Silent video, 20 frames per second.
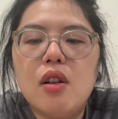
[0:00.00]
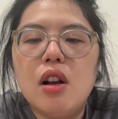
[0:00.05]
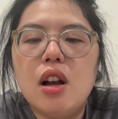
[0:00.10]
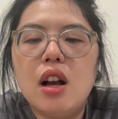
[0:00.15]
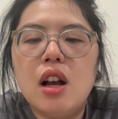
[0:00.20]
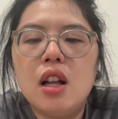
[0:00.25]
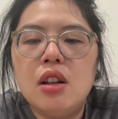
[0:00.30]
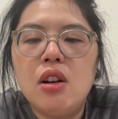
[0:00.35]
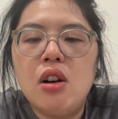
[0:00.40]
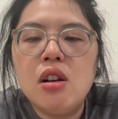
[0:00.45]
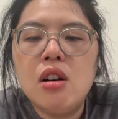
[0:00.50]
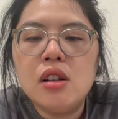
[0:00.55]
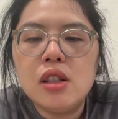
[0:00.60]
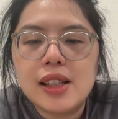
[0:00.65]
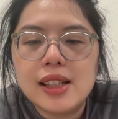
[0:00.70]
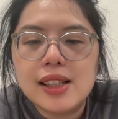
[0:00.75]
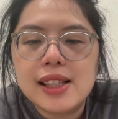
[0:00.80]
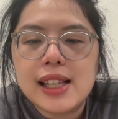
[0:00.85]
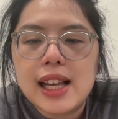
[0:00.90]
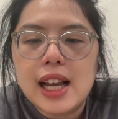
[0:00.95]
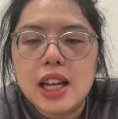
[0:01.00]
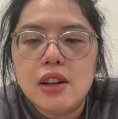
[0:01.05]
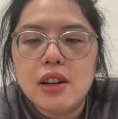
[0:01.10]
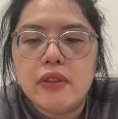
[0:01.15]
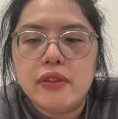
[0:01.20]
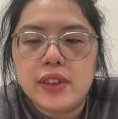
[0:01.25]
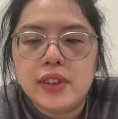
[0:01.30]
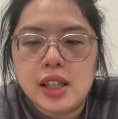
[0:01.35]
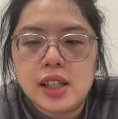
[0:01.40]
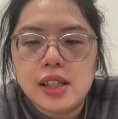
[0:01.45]
along the side
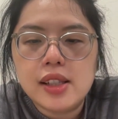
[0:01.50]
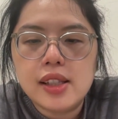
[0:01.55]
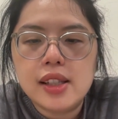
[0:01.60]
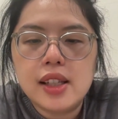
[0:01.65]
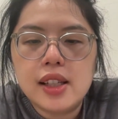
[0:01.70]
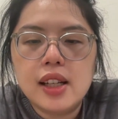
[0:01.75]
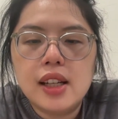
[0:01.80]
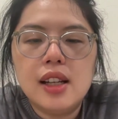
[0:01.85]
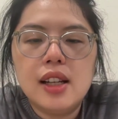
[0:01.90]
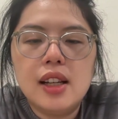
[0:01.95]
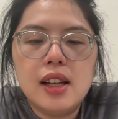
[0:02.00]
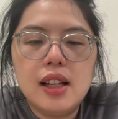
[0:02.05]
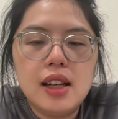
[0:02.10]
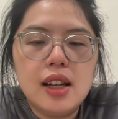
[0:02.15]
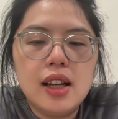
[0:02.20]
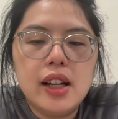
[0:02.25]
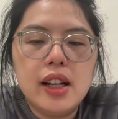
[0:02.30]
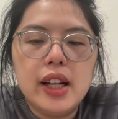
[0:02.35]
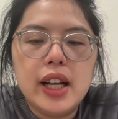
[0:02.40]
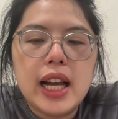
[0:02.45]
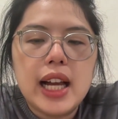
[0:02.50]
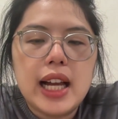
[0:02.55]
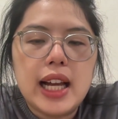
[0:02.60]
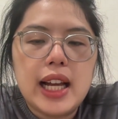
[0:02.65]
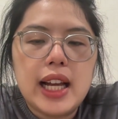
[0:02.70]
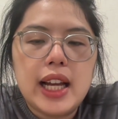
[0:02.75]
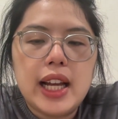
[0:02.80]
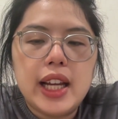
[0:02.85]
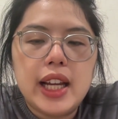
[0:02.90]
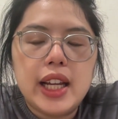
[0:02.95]
of this,
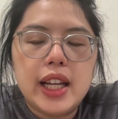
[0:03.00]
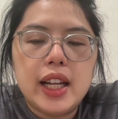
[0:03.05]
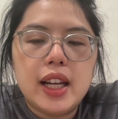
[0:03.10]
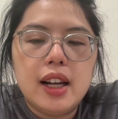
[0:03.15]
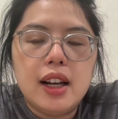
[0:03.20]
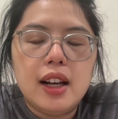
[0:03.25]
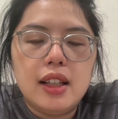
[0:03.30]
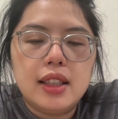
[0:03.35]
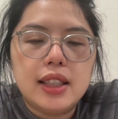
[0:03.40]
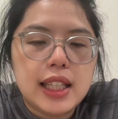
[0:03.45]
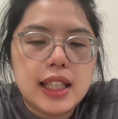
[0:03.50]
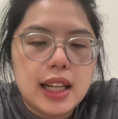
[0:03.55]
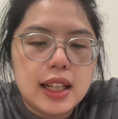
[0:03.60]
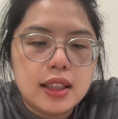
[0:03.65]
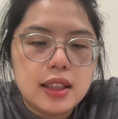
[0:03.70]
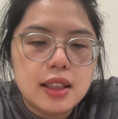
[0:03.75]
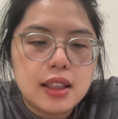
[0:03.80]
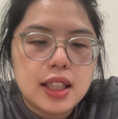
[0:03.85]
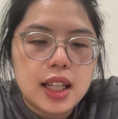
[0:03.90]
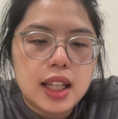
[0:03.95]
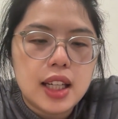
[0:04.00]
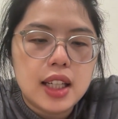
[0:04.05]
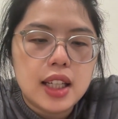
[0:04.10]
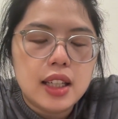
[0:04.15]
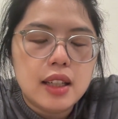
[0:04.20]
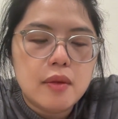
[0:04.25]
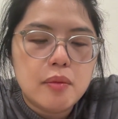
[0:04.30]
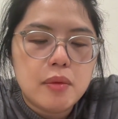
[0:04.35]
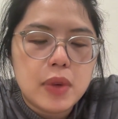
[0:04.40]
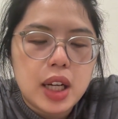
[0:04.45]
I the other
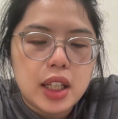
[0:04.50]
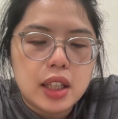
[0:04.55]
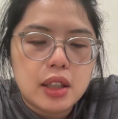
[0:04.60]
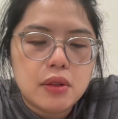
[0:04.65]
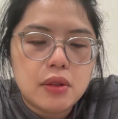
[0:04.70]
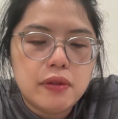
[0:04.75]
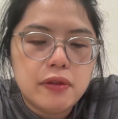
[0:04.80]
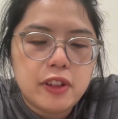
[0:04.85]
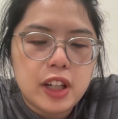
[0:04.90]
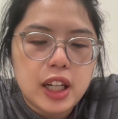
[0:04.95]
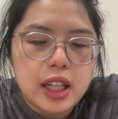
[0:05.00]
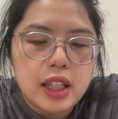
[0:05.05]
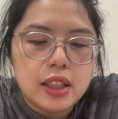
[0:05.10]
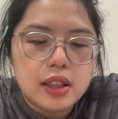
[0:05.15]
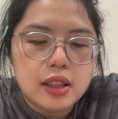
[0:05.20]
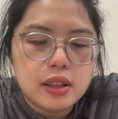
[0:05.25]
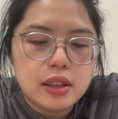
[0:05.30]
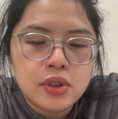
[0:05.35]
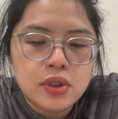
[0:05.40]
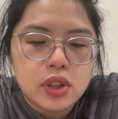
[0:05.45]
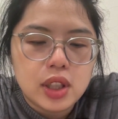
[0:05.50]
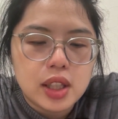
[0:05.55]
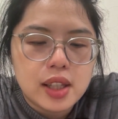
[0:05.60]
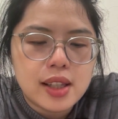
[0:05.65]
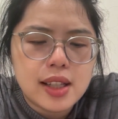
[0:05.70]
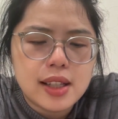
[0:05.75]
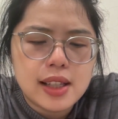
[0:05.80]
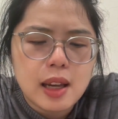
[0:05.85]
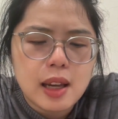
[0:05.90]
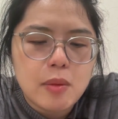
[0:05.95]
day my good friend
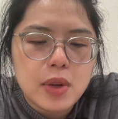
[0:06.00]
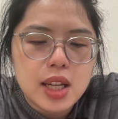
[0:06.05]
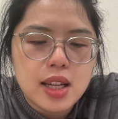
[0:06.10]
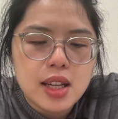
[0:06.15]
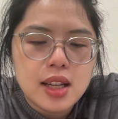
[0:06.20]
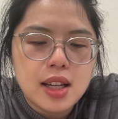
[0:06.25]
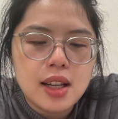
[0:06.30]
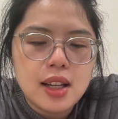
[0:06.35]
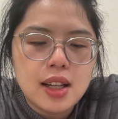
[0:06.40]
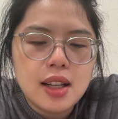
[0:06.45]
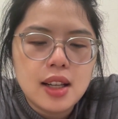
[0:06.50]
Jesse sent me